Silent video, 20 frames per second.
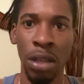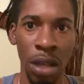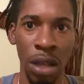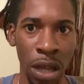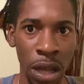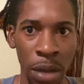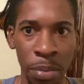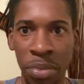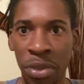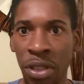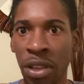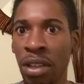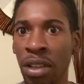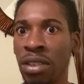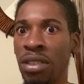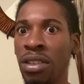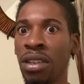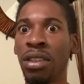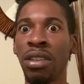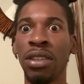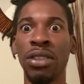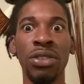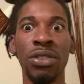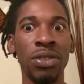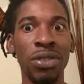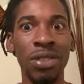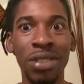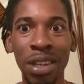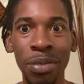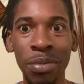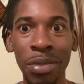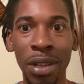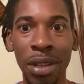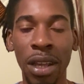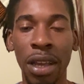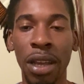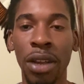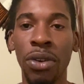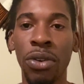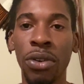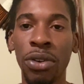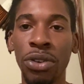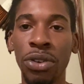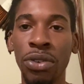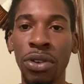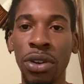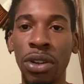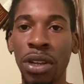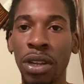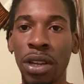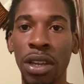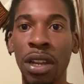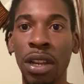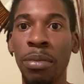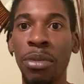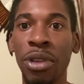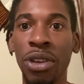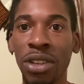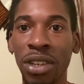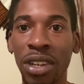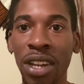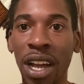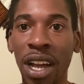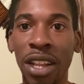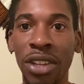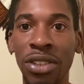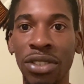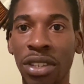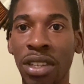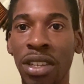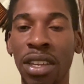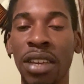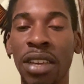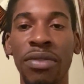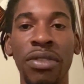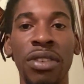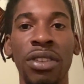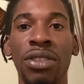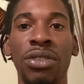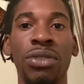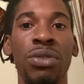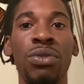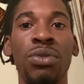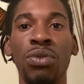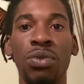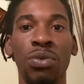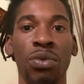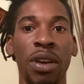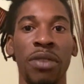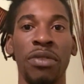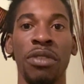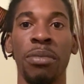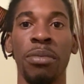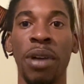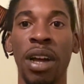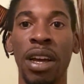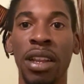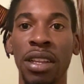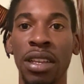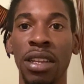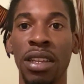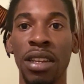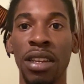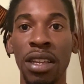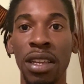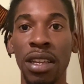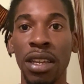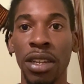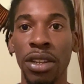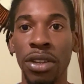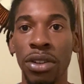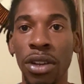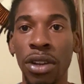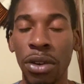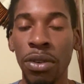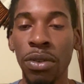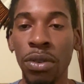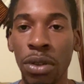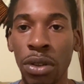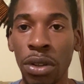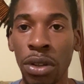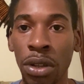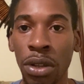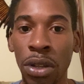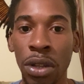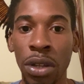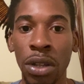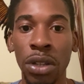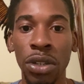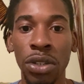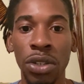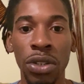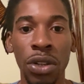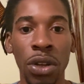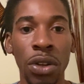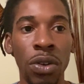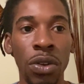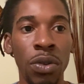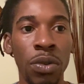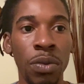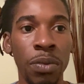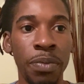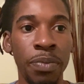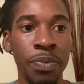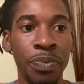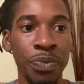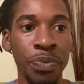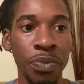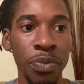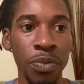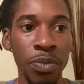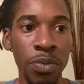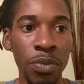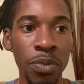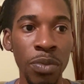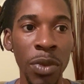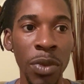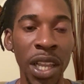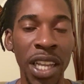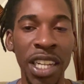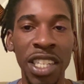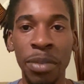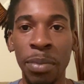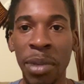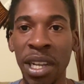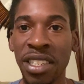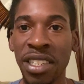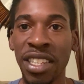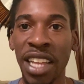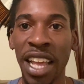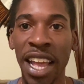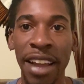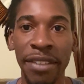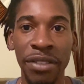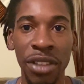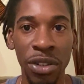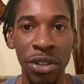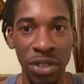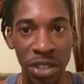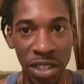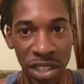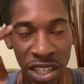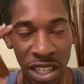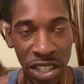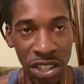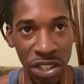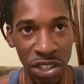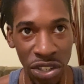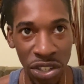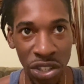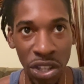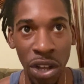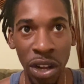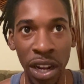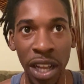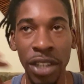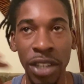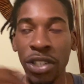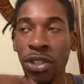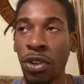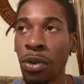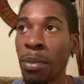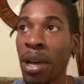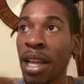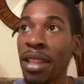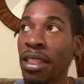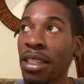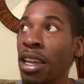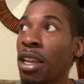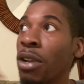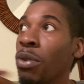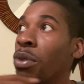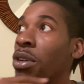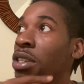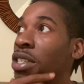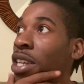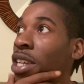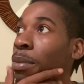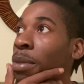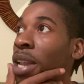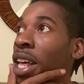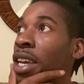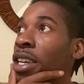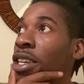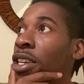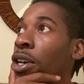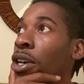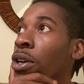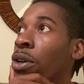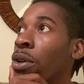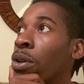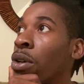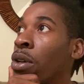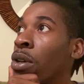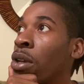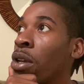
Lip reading: up the attendance or something, like, or are you going to get $1 million and give it to everybody in need, you know? So it's best to have those intentions thought out. So my thing was, I'm like, yo,